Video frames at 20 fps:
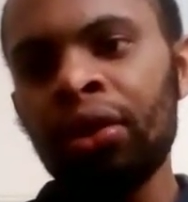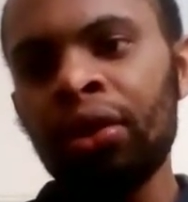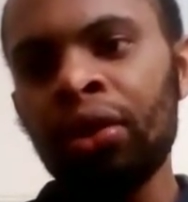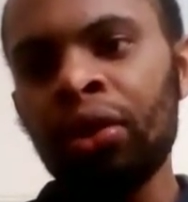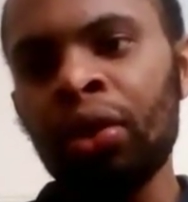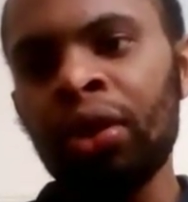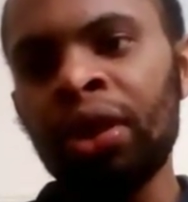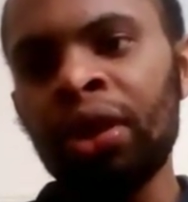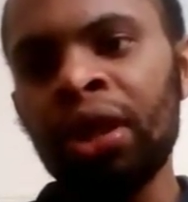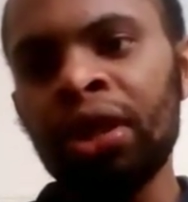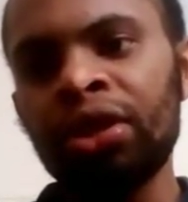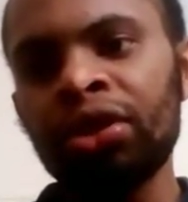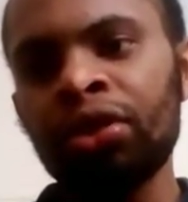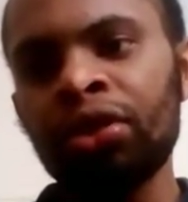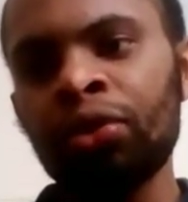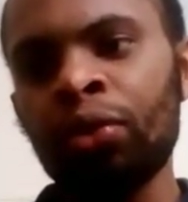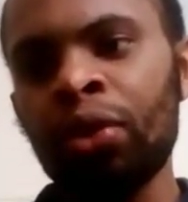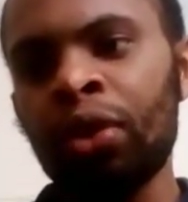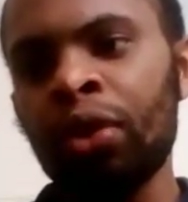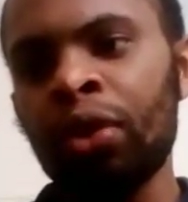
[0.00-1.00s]
your
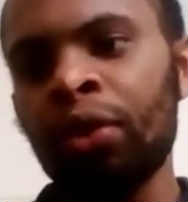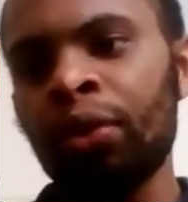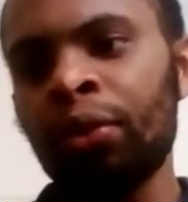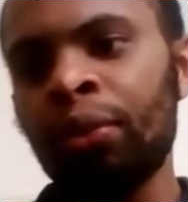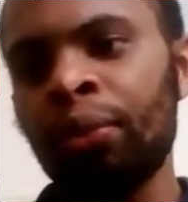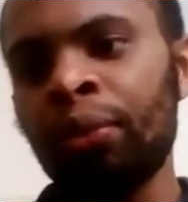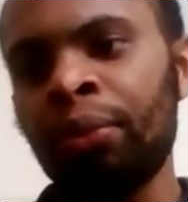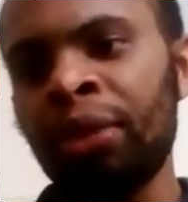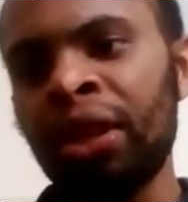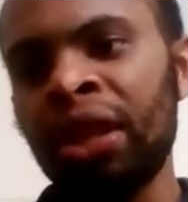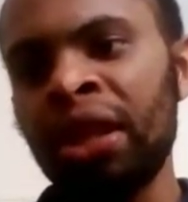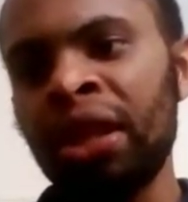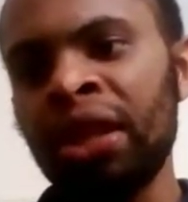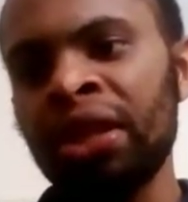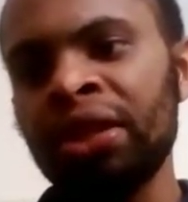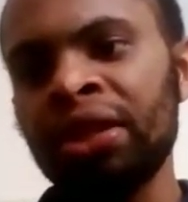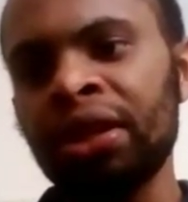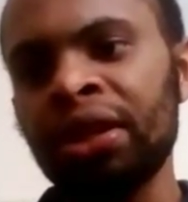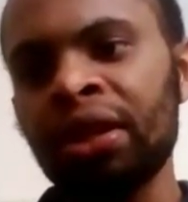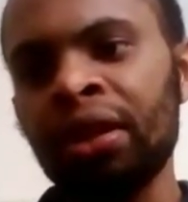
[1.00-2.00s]
addiction will be
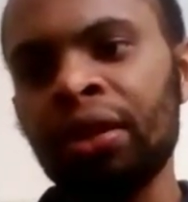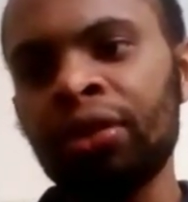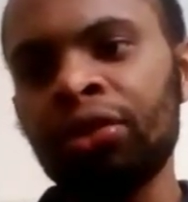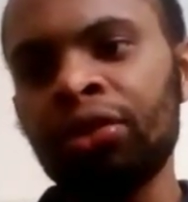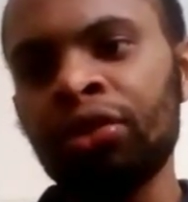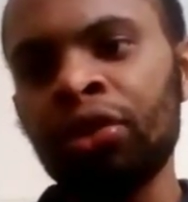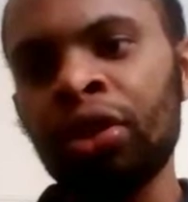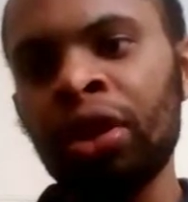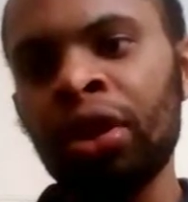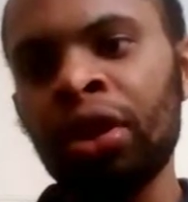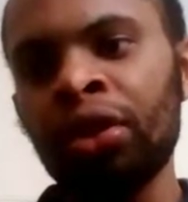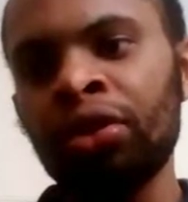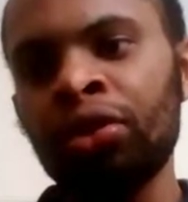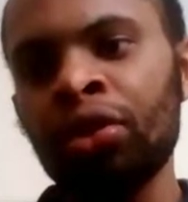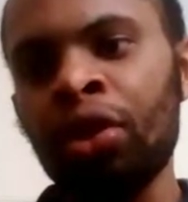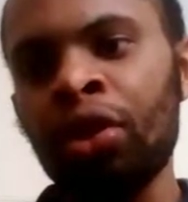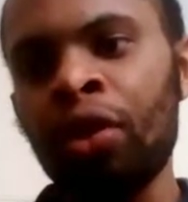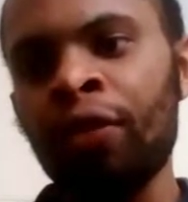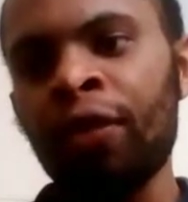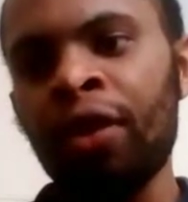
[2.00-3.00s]
easier to
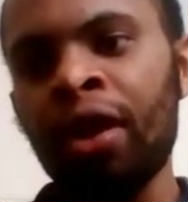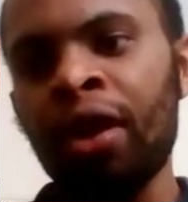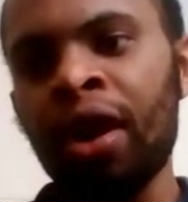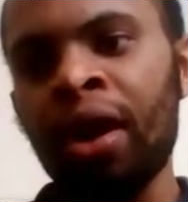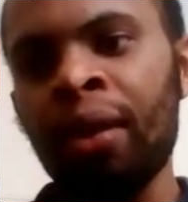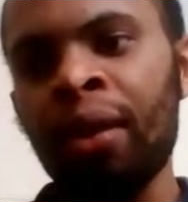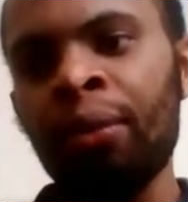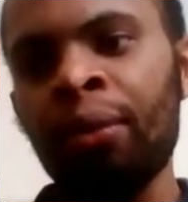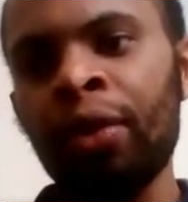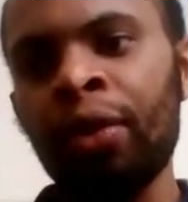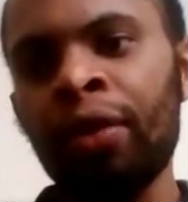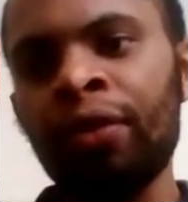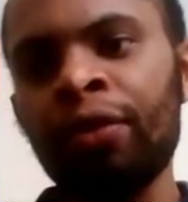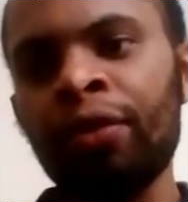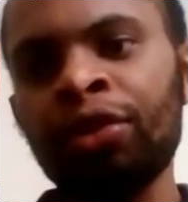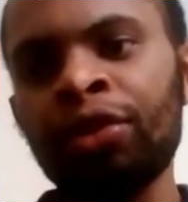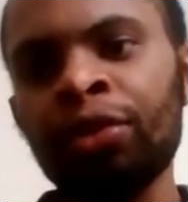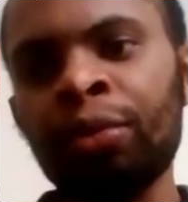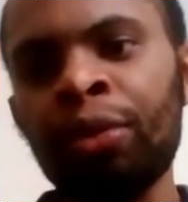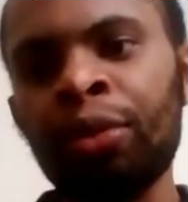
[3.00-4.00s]
to overcome with
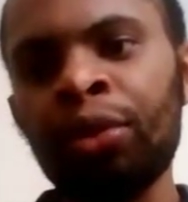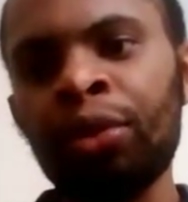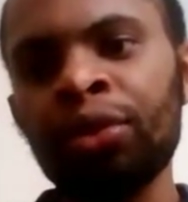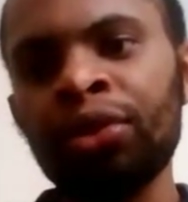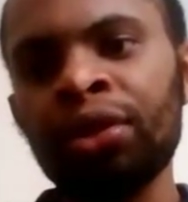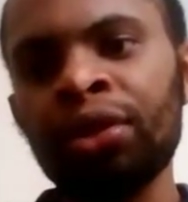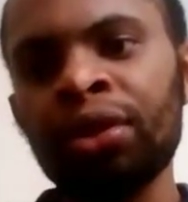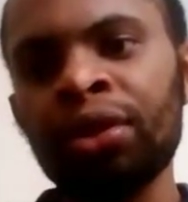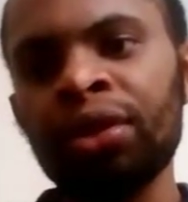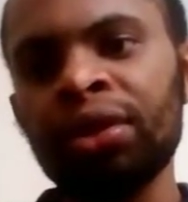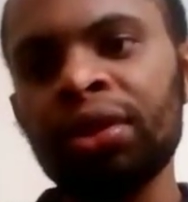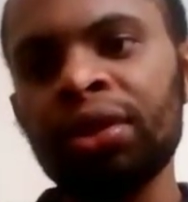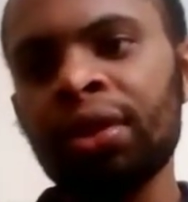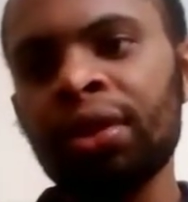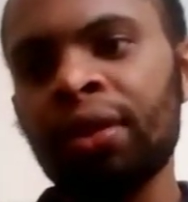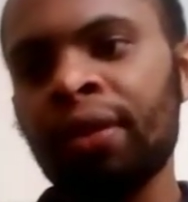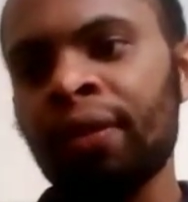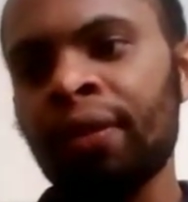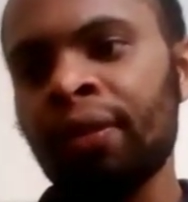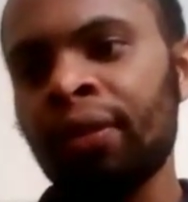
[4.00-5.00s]
supporters
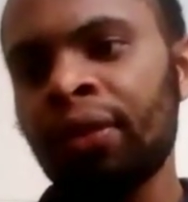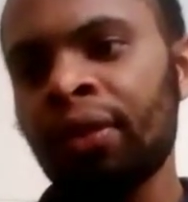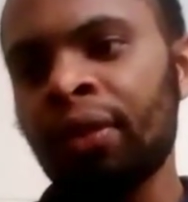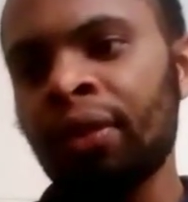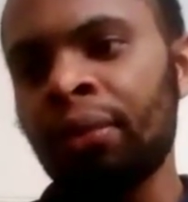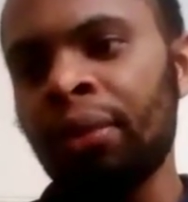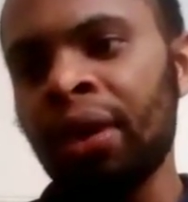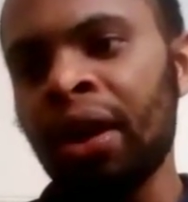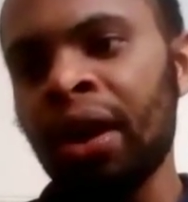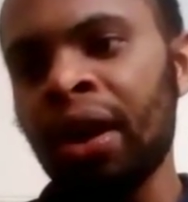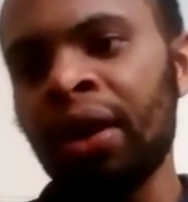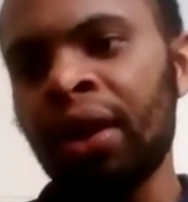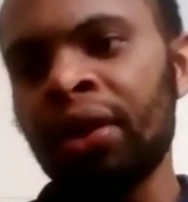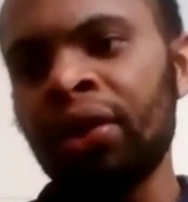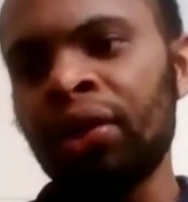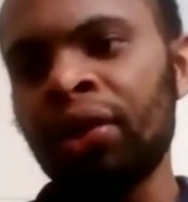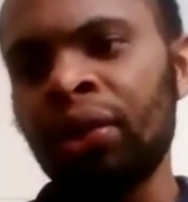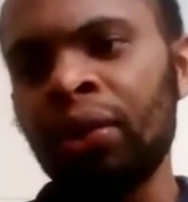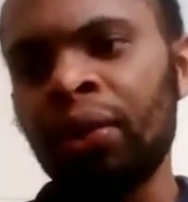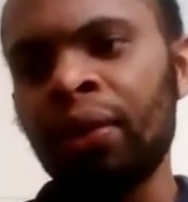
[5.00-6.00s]

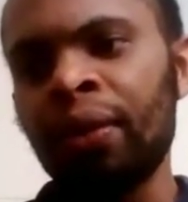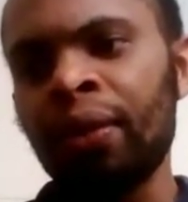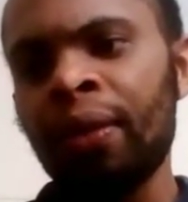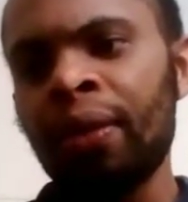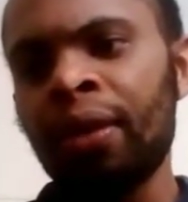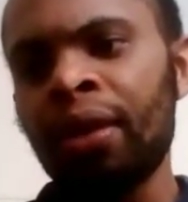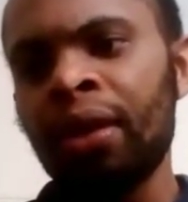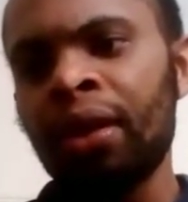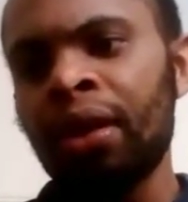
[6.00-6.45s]
behind you